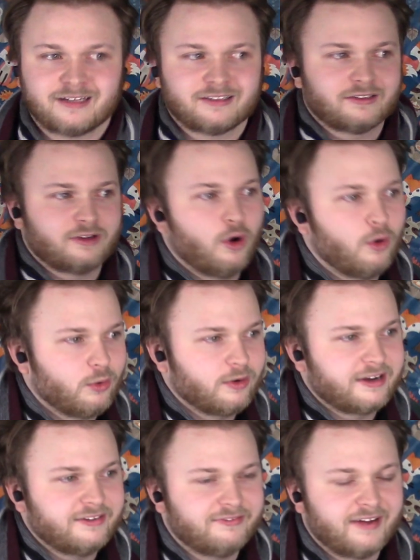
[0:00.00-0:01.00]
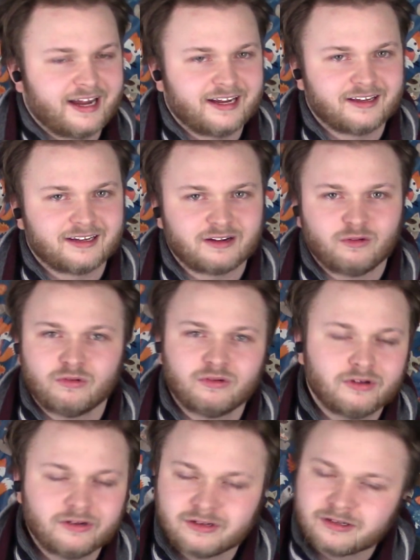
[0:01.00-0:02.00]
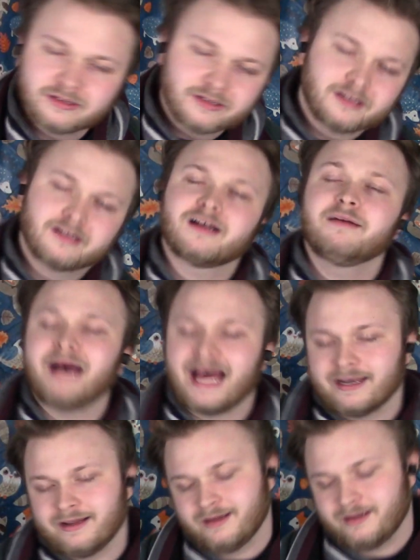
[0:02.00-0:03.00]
and Corey fight. Like, come on.